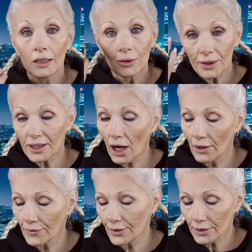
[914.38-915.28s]

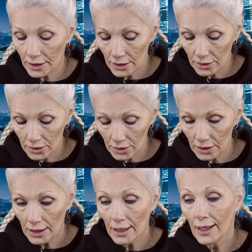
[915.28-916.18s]
recover a
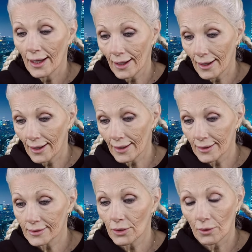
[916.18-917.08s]
little
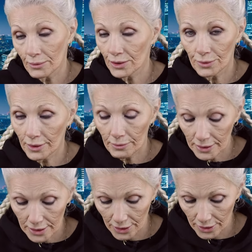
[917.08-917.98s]
and so I'm just wearing
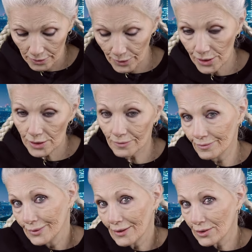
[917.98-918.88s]
mascara, which
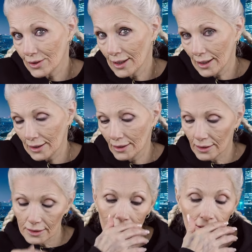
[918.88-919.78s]
we haven't tried out any,
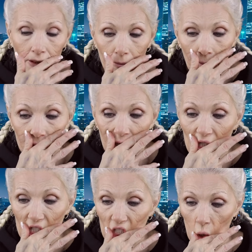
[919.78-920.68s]
any
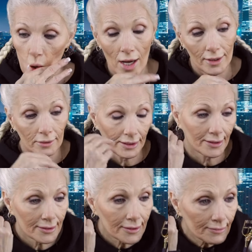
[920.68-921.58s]
mascaras in a while
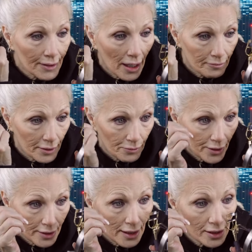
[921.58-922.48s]
because I've been
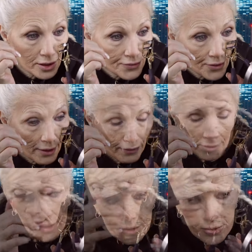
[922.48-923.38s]
wearing lashes
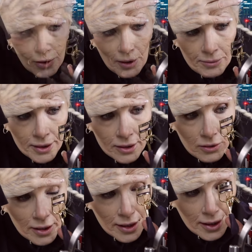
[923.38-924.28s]
forever. So I'm gonna
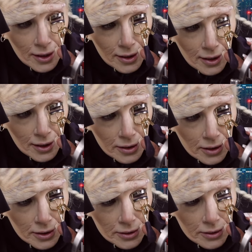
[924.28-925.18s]
go ahead and
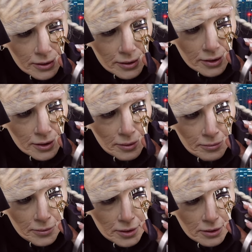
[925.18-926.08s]
curl
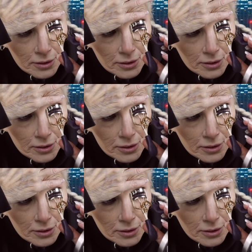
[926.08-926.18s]
them.